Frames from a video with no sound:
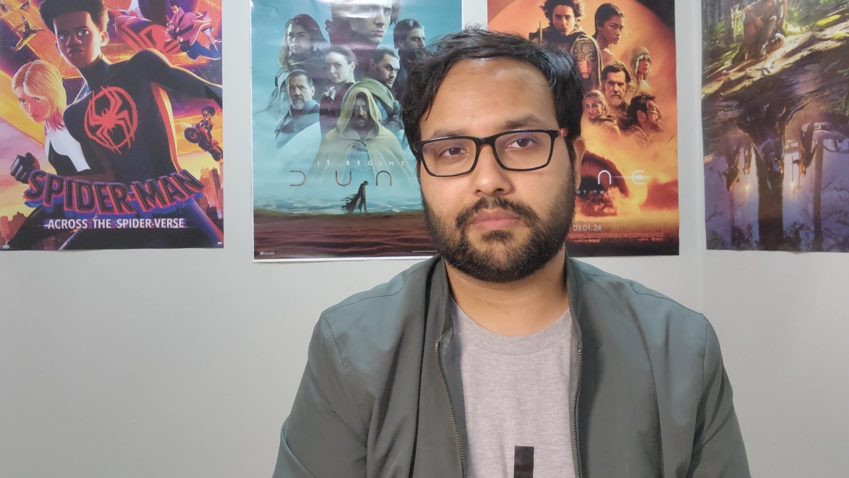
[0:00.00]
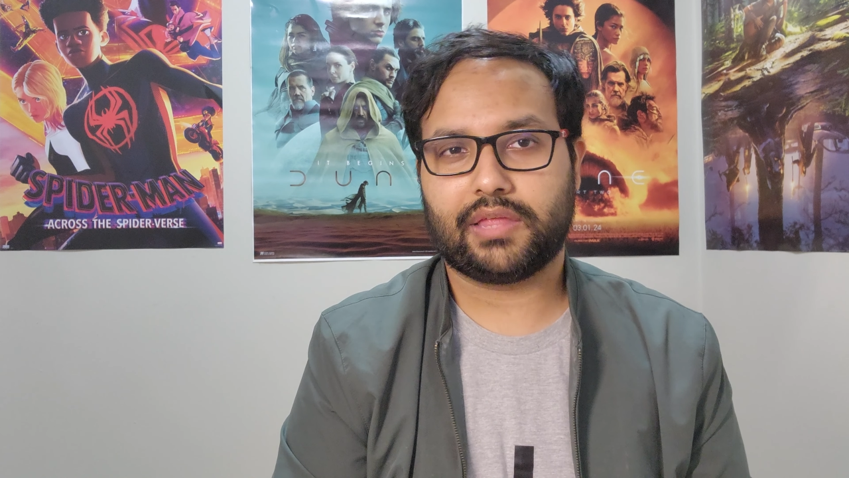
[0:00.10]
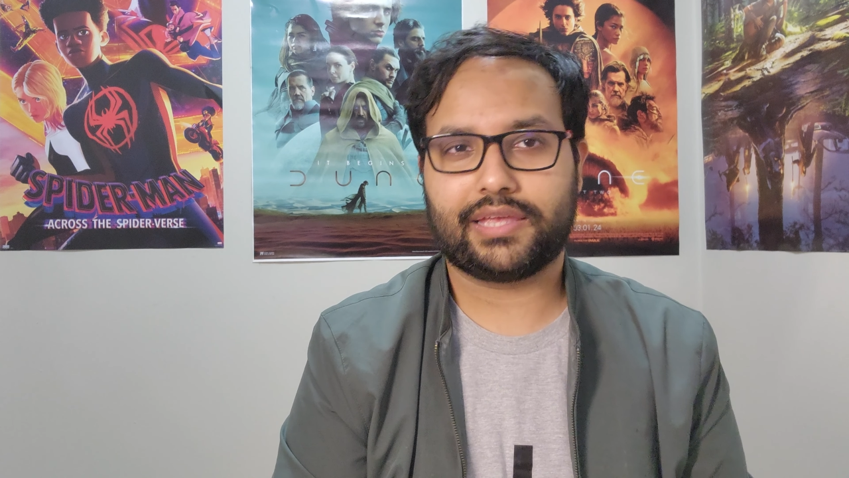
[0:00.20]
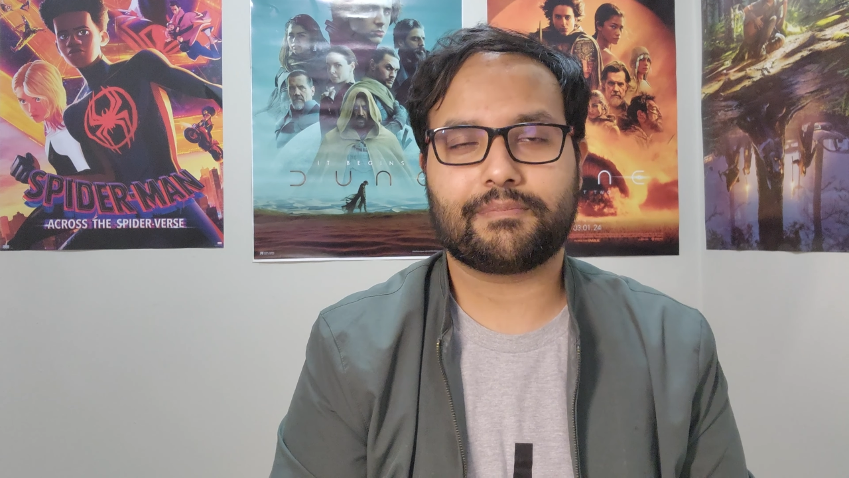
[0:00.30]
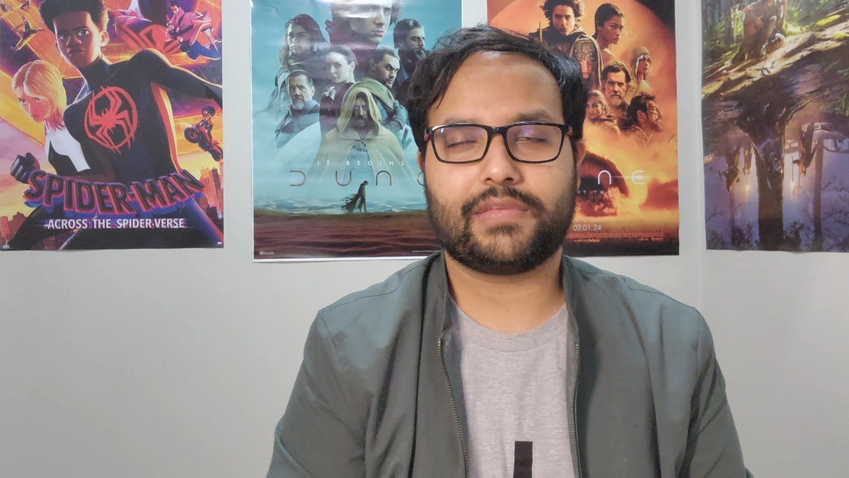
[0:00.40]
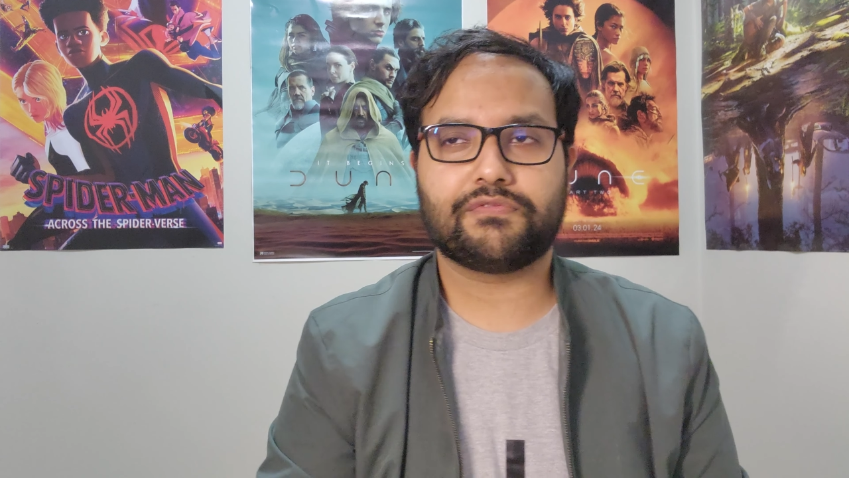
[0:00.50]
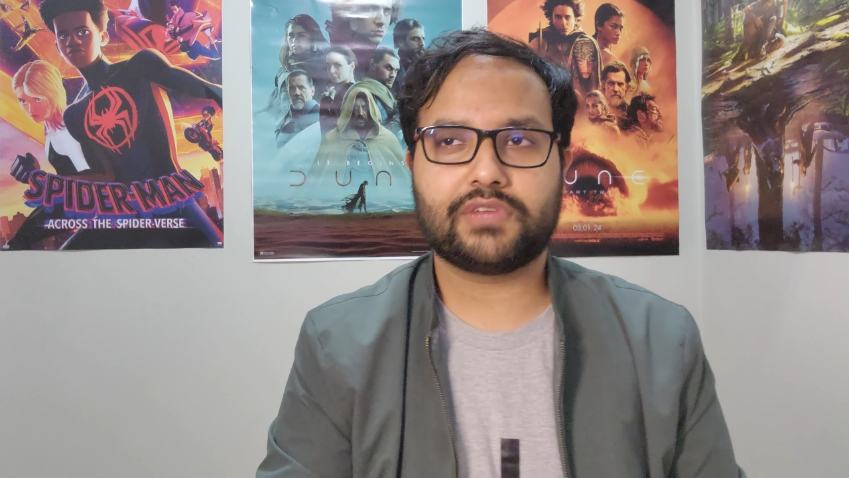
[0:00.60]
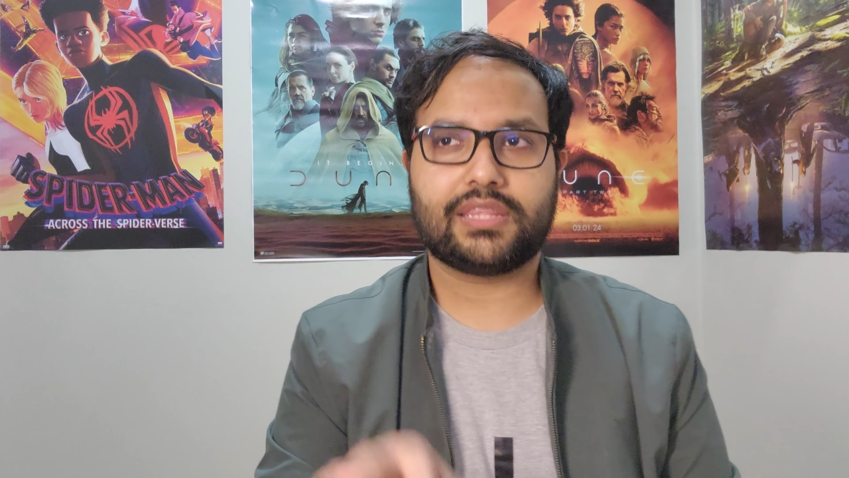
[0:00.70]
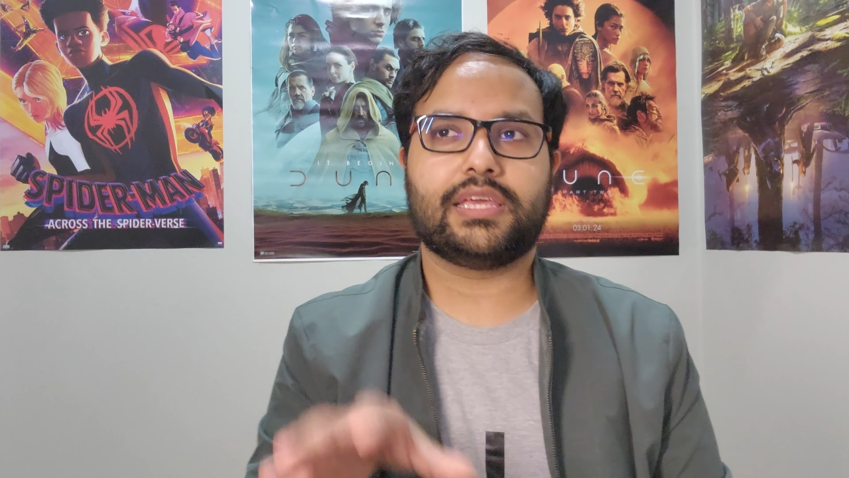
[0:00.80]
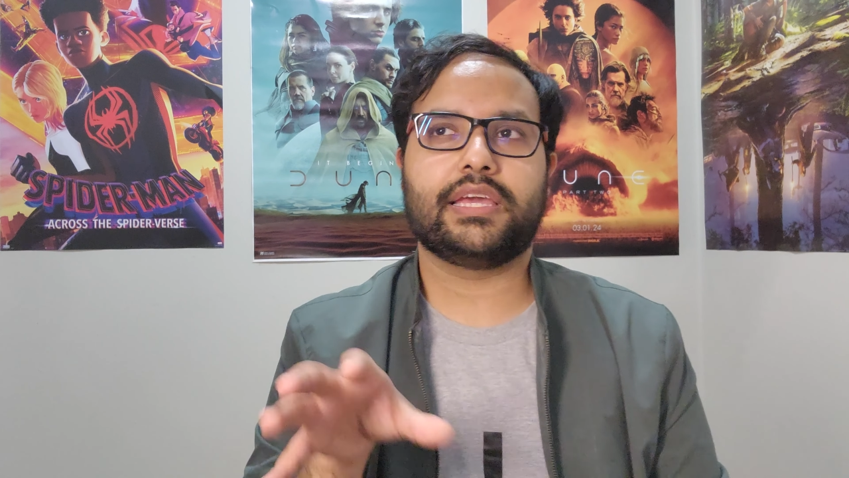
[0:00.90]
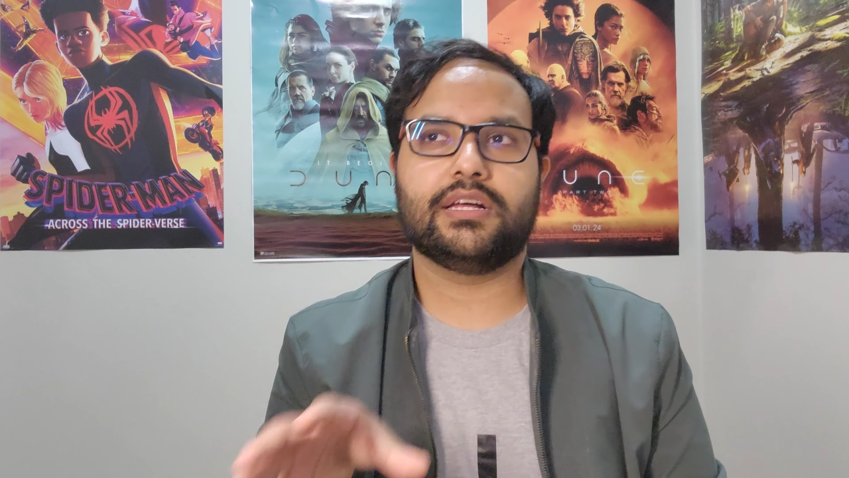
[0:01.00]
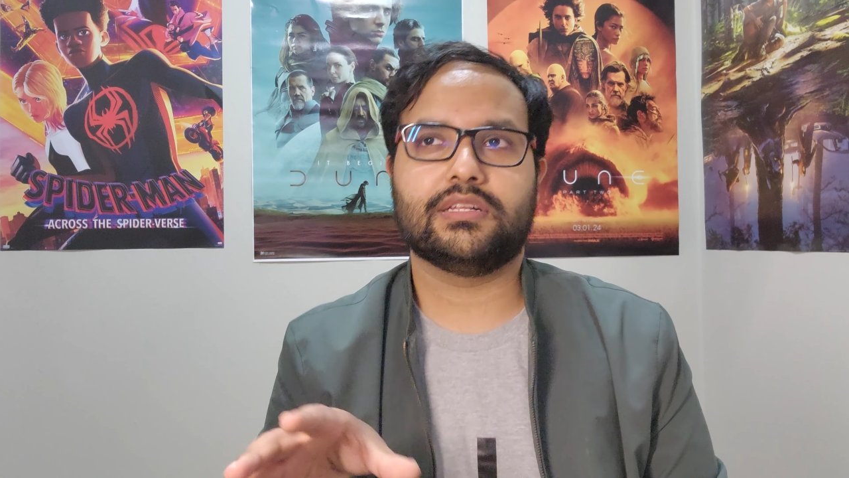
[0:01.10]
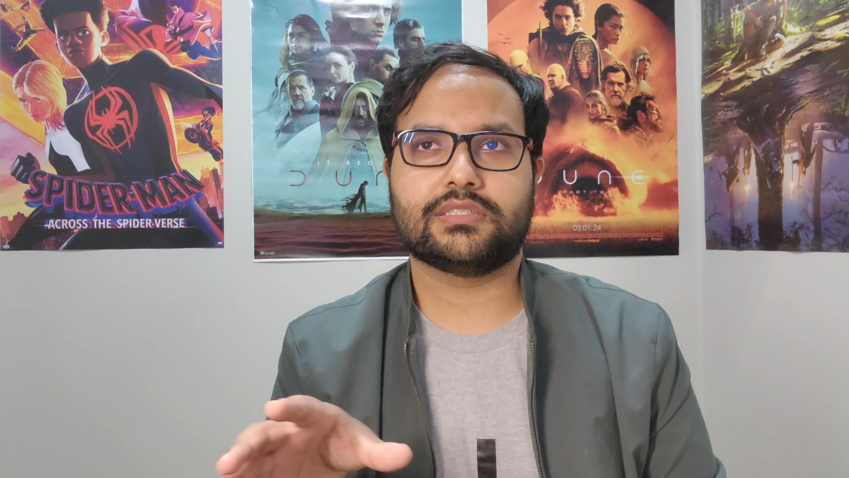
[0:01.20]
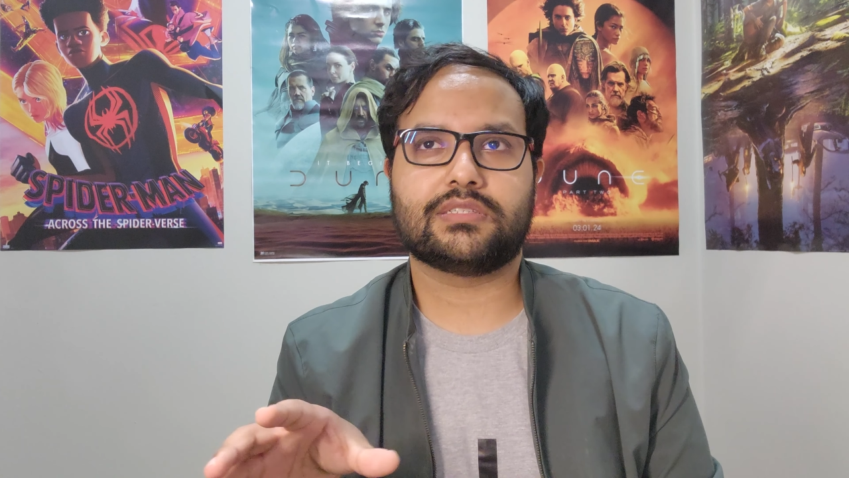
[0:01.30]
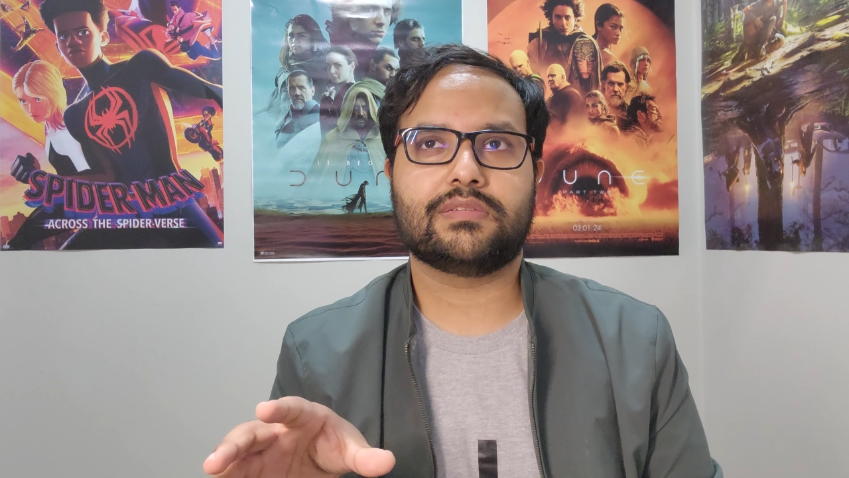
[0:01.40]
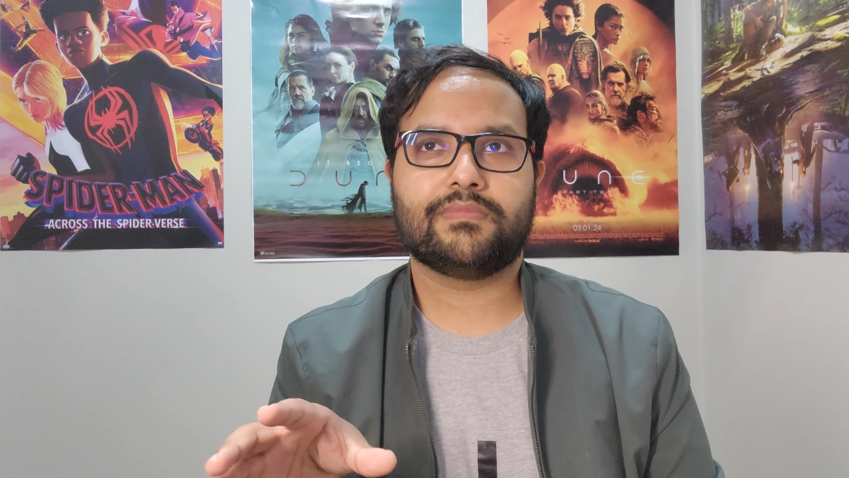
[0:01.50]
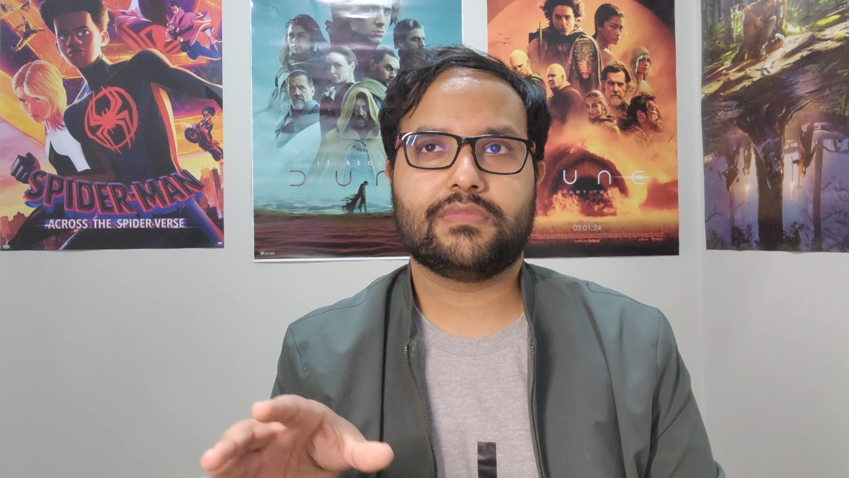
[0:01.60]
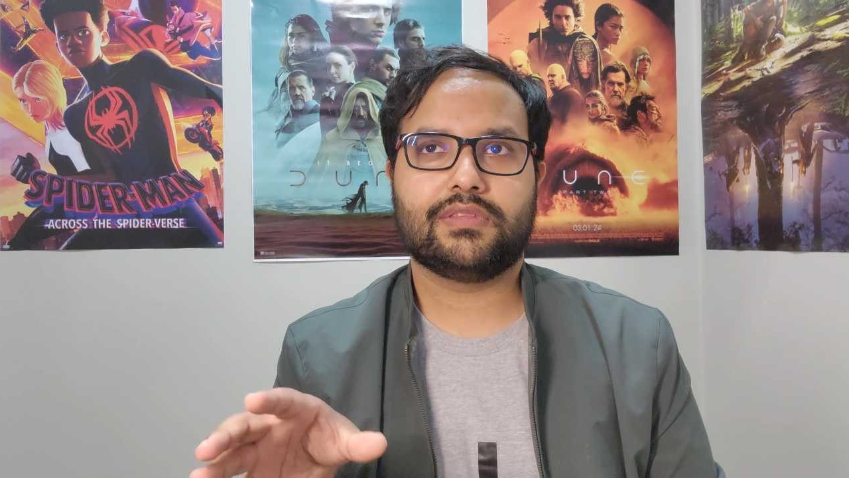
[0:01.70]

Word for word: Like, if nothing else,